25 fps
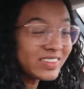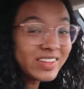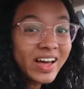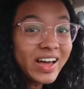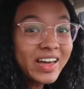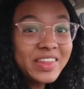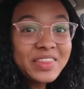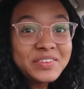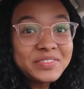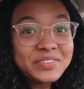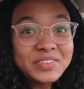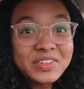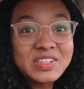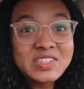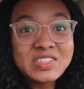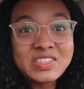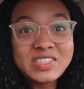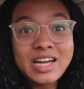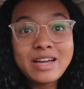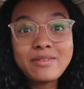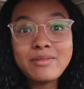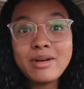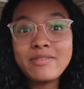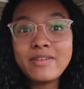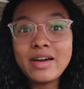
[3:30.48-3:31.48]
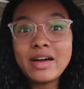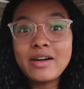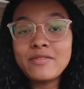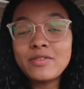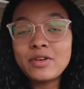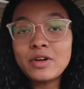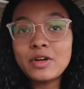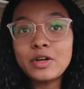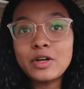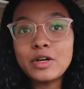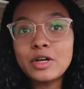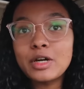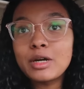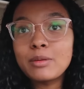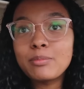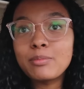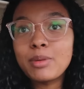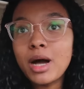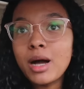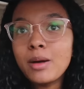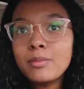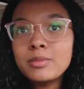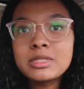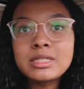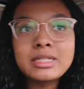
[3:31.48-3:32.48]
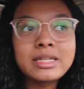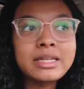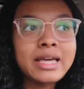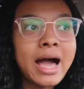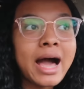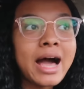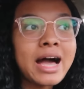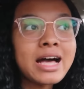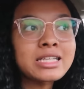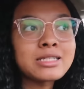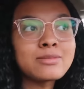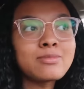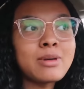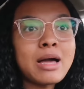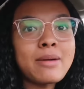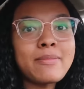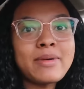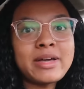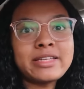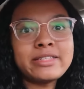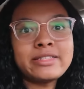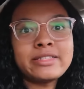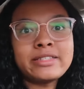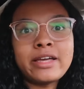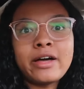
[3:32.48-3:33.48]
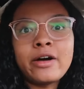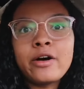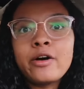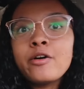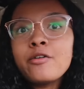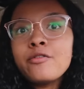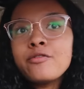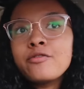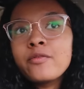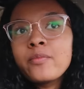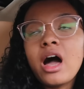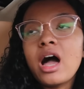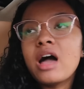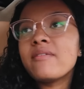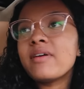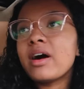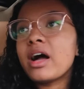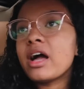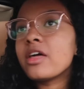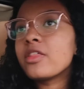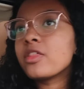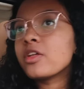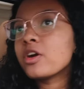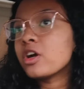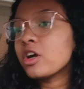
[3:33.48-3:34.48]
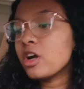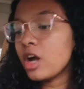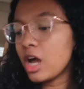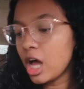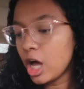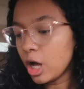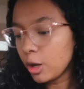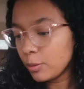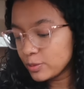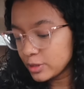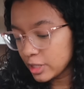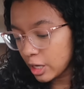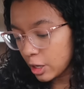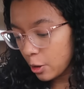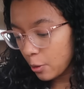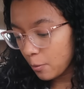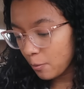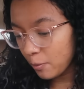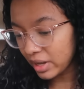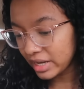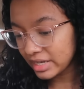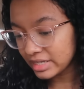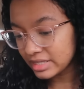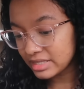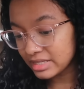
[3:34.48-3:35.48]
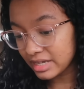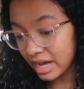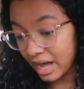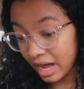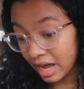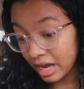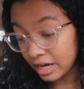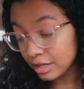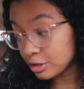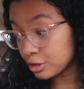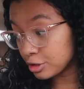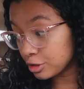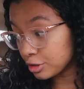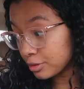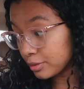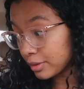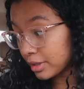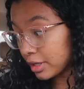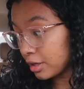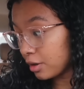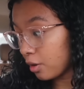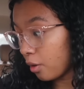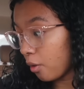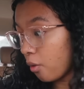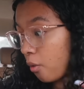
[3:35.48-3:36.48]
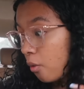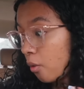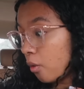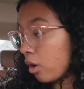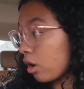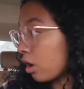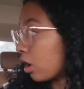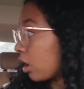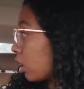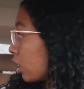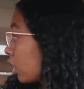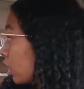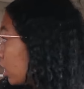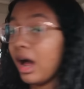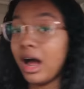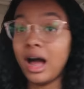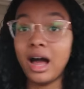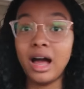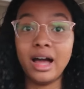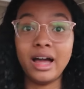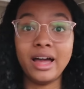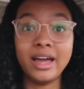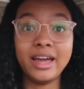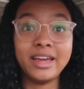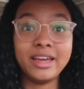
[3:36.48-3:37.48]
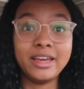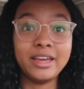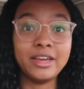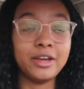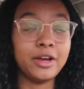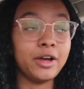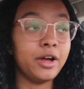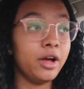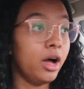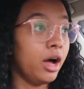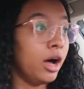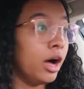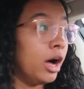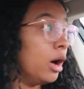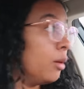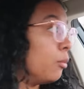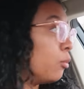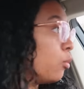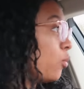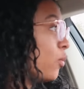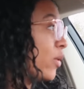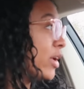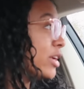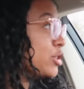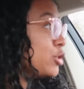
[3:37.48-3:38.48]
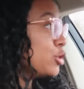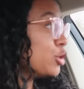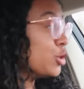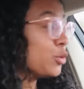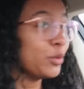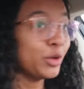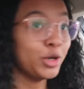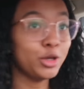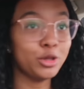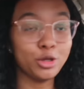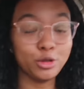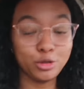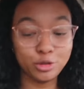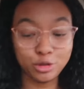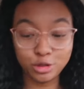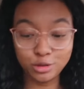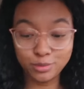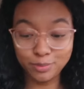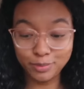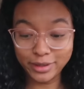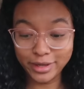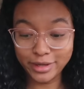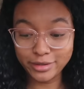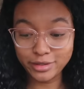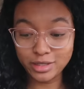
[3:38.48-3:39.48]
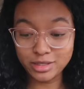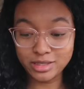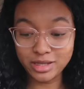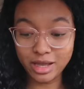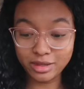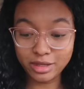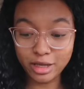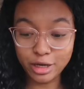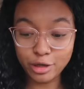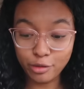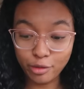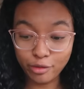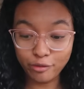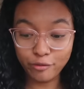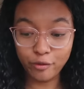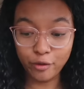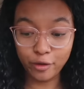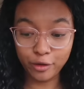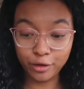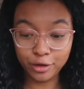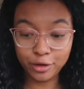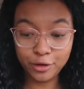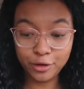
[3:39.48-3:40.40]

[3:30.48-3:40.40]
lie, the first time I've ever pumped gas by myself. I've either helped out my dad do it or I um, went to one of those places that they do it for